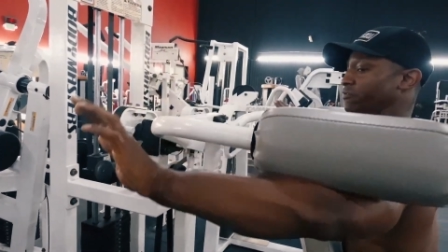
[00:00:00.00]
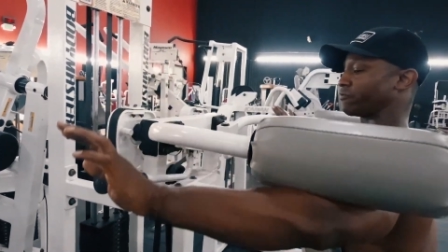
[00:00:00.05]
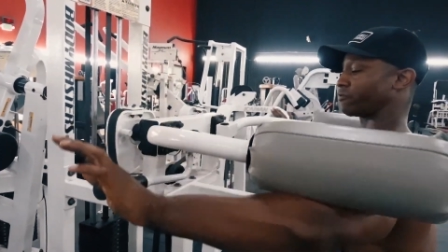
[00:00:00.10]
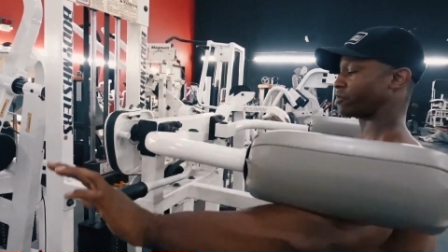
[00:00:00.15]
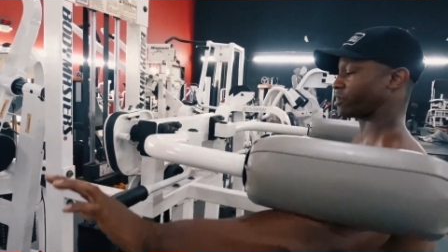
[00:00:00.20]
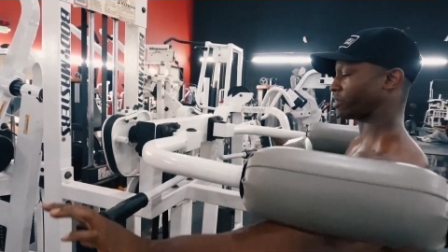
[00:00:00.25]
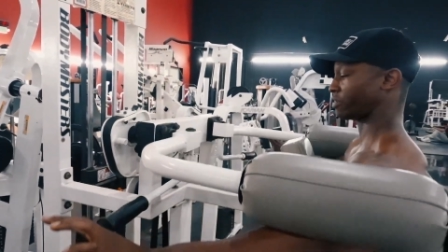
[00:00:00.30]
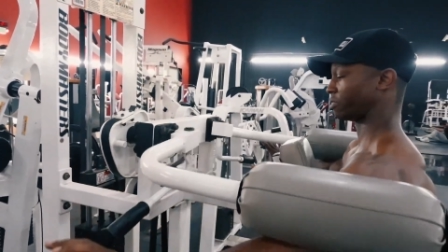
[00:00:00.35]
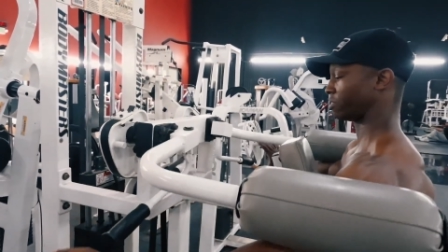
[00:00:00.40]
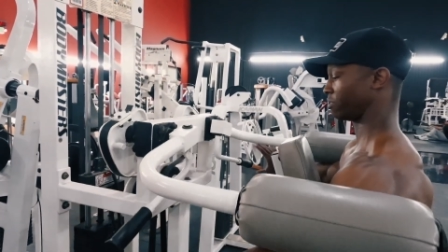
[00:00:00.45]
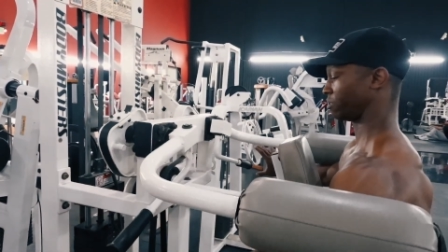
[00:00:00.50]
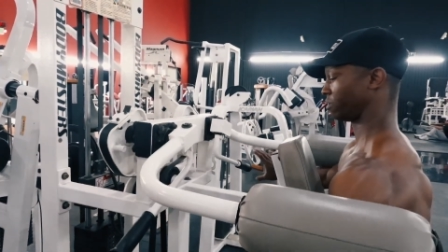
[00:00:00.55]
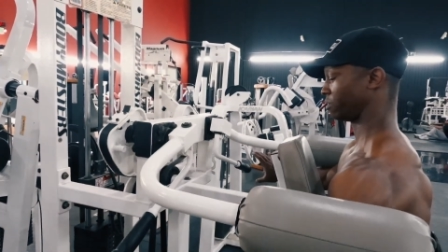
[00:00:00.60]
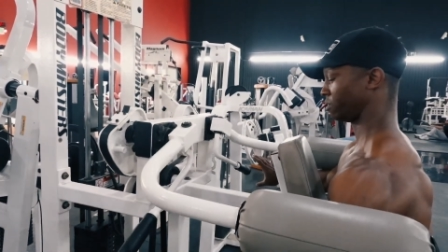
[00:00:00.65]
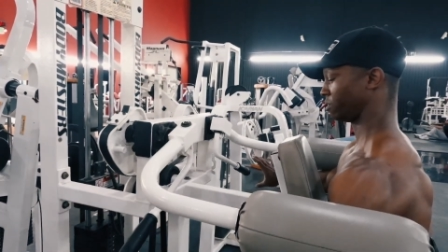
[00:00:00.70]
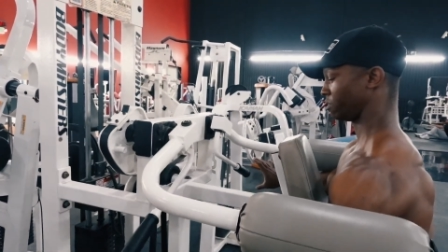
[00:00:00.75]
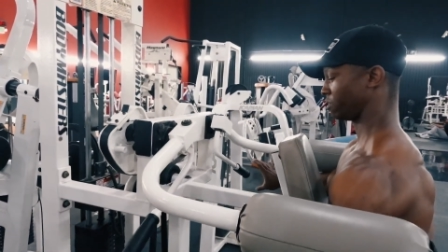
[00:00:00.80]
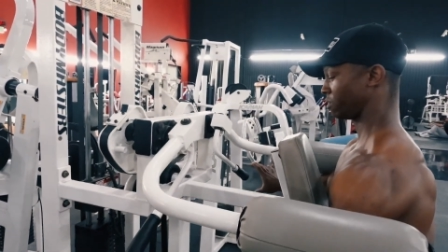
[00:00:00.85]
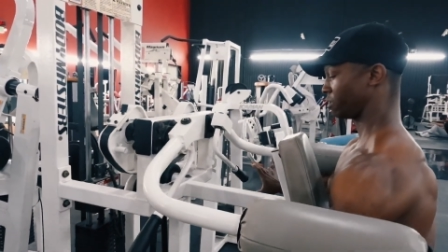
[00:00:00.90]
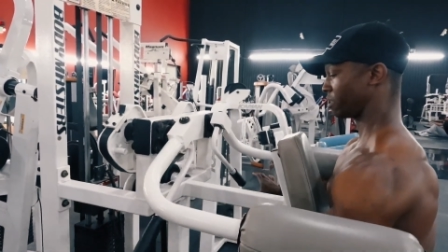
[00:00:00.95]
free.
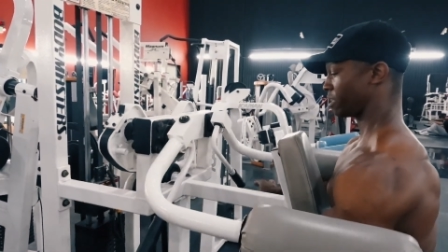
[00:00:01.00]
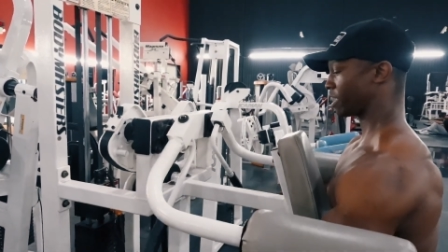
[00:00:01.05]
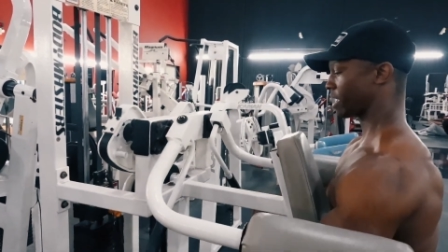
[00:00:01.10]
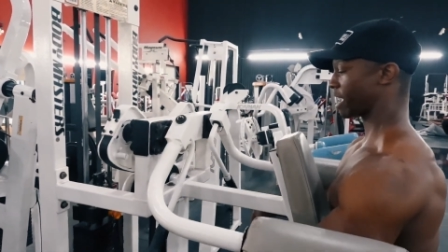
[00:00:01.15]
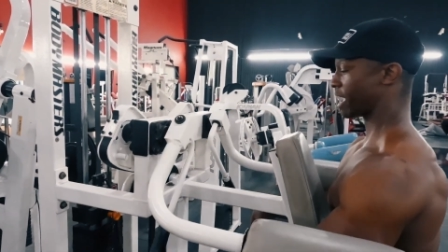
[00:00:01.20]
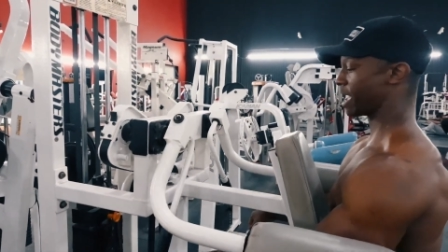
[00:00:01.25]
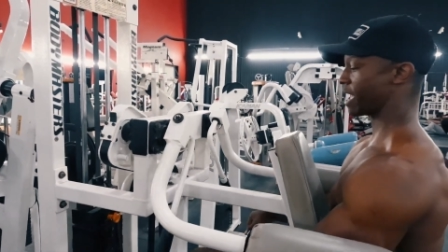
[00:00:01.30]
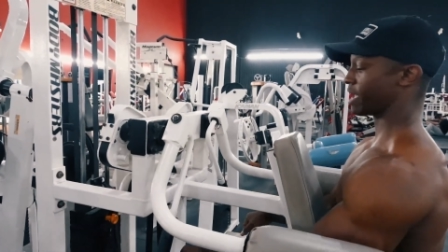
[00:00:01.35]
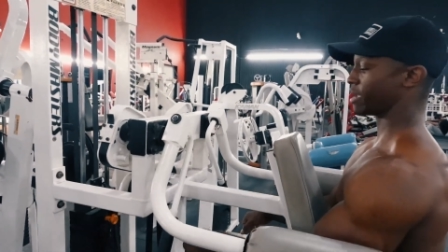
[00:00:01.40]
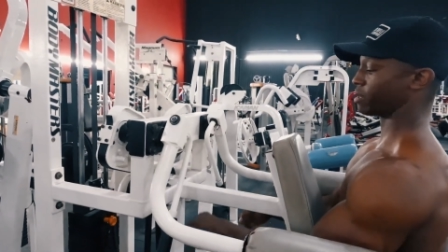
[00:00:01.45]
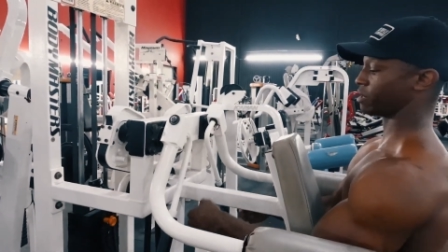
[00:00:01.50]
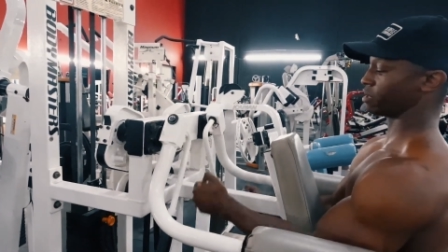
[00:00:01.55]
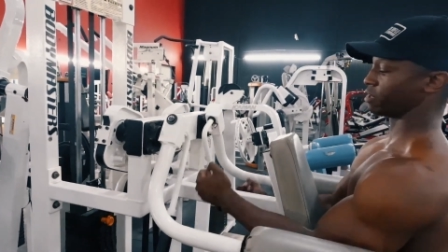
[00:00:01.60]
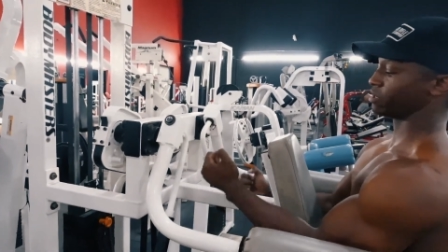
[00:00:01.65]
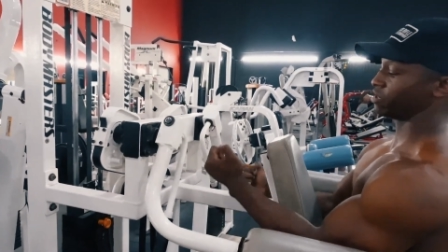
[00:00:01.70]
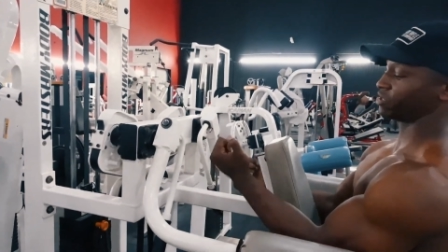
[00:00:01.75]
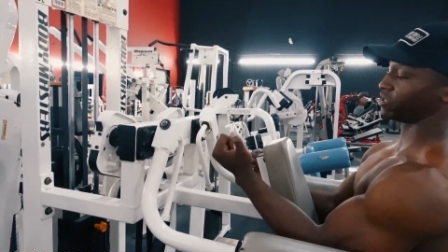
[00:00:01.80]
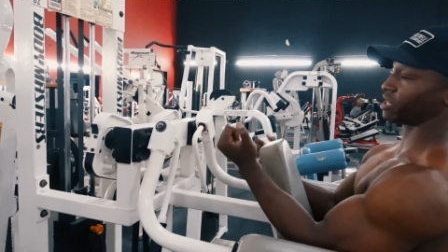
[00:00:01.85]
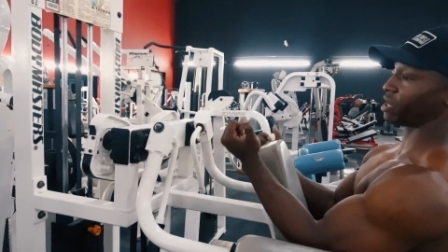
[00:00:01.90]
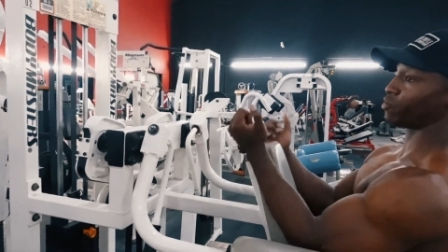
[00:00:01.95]
And
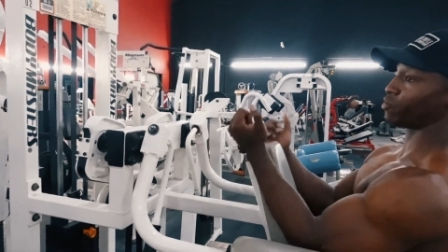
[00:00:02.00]
you say,